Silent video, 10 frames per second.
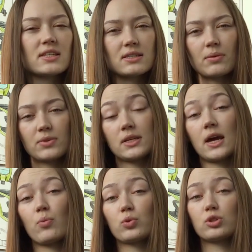is something
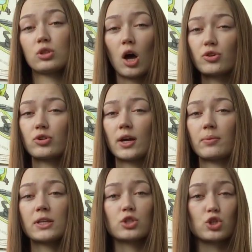I would not
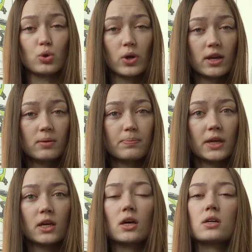recommend doing
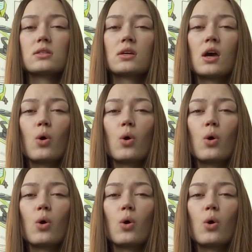because